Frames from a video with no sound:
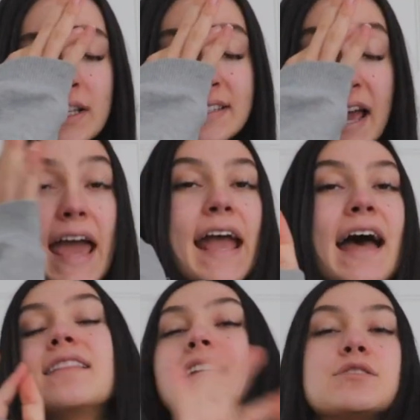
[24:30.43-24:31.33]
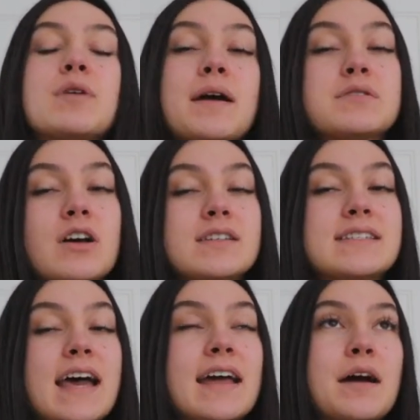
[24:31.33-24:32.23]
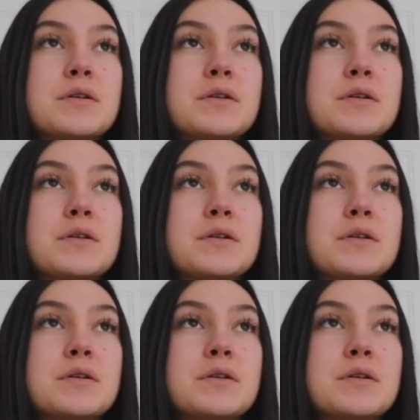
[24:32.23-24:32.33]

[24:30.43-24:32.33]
day, at least when I was on set.